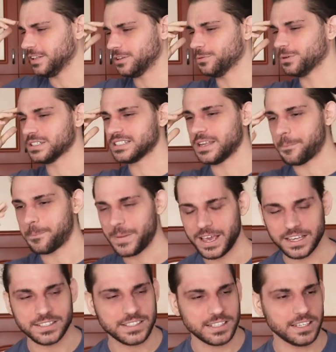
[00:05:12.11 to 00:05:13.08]
It was
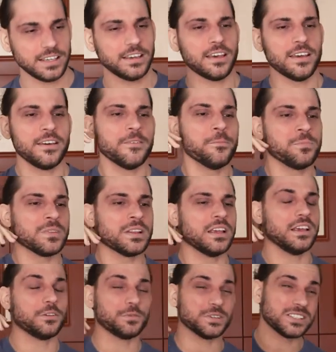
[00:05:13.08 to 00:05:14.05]
amazing.
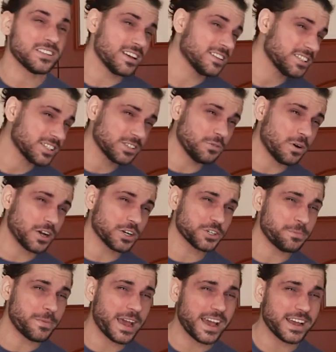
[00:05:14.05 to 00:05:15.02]
It was not a
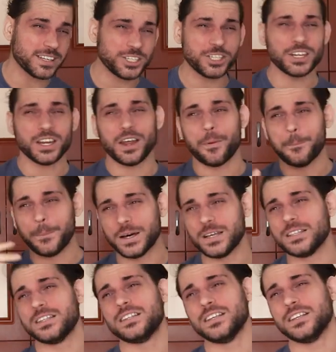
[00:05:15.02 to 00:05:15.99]
squash match,
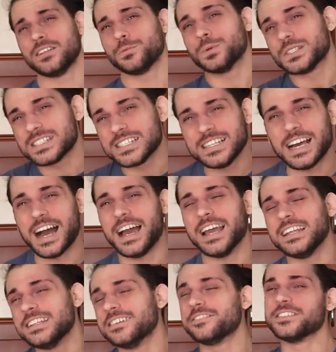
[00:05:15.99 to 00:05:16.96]
but it was
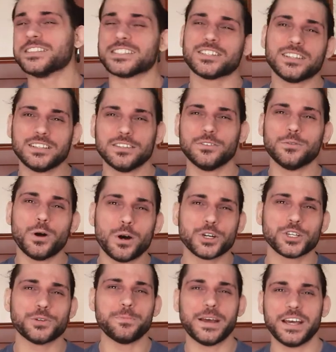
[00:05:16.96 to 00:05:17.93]
kind of a
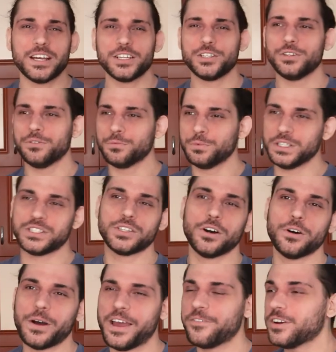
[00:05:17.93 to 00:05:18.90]
squash match. We
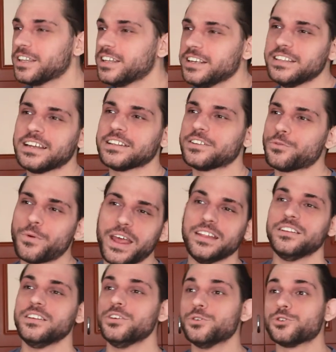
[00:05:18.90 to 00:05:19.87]
saw everything that
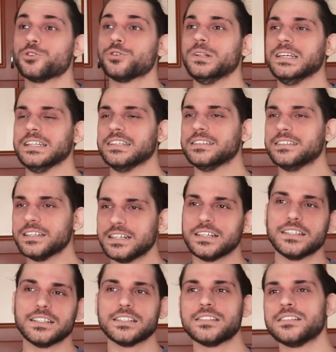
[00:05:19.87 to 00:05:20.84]
Randy usually
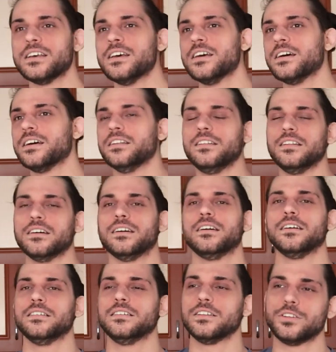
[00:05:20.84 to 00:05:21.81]
does,
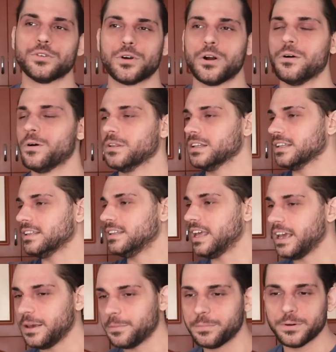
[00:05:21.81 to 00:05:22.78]
the throw on the
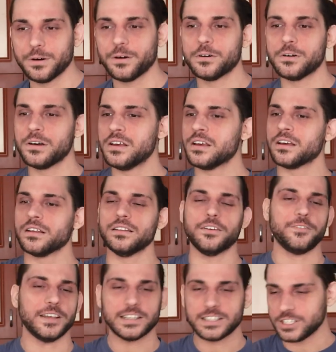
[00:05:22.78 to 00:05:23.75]
table,
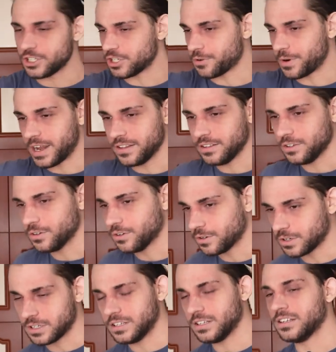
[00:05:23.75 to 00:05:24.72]
the vintage Randy
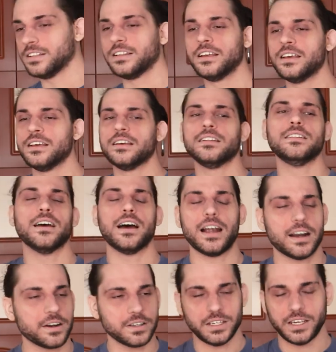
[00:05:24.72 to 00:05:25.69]
Orton, the
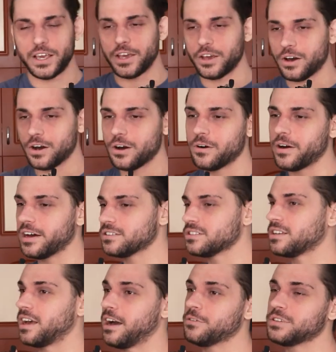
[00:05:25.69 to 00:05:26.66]

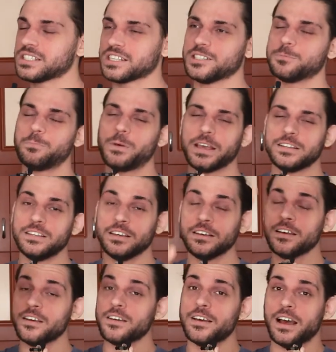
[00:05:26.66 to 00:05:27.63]
RKO. I was
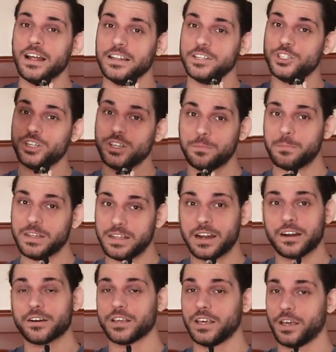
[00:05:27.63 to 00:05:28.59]
expecting a legitimate
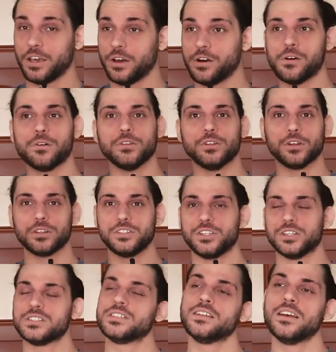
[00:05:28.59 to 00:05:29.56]
RKO, not
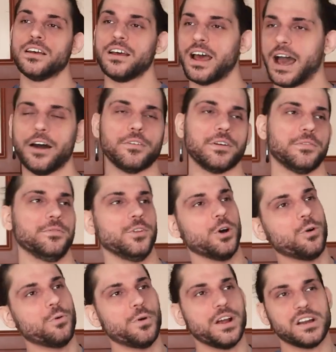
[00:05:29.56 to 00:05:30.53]
just out of
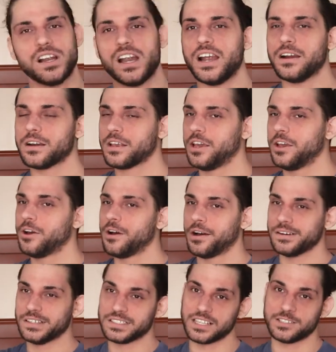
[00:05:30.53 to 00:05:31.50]
nowhere RKO.
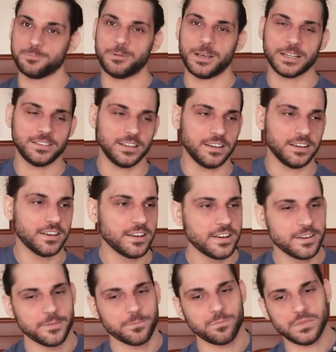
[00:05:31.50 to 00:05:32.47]
I was expecting
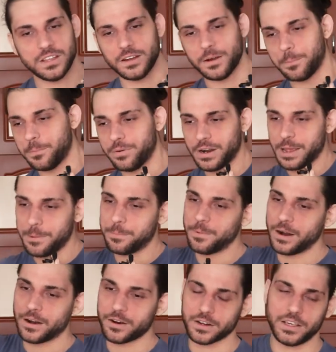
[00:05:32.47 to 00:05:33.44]
the
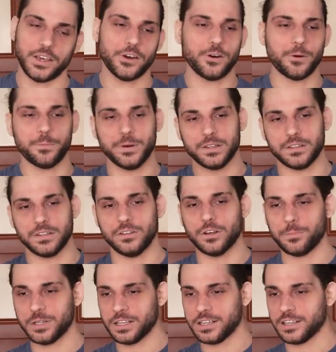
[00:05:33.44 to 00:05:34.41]
prep RKO, but
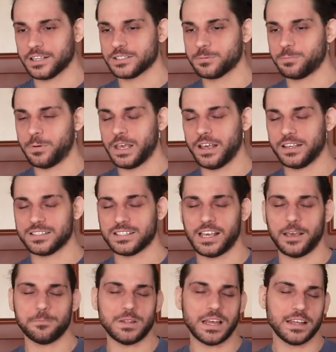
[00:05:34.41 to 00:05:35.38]
Dominik
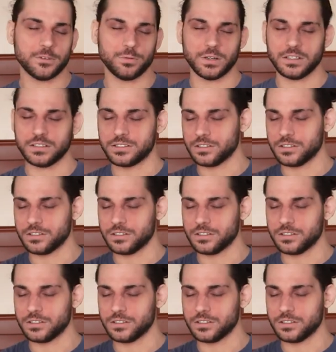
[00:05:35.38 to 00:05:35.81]
escaped that one.